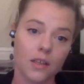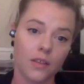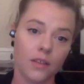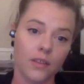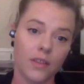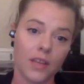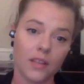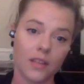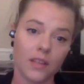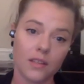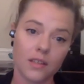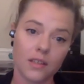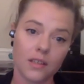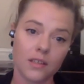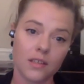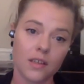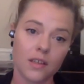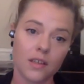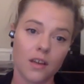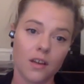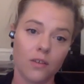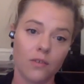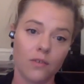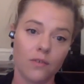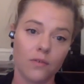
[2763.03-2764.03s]
That, that's
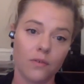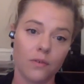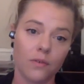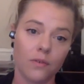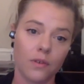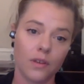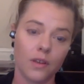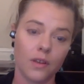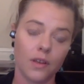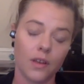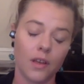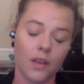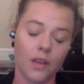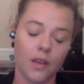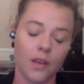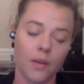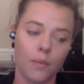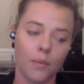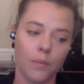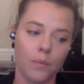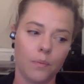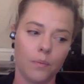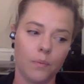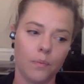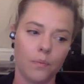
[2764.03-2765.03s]
kind of
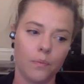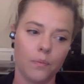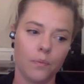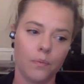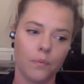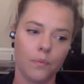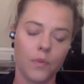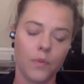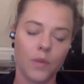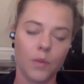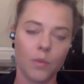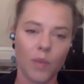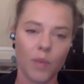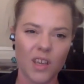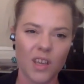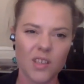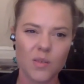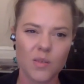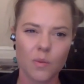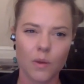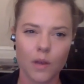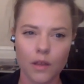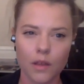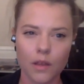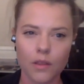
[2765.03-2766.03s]
um, the best
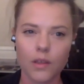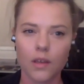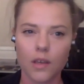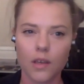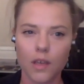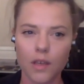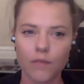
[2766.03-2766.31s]
way, I think.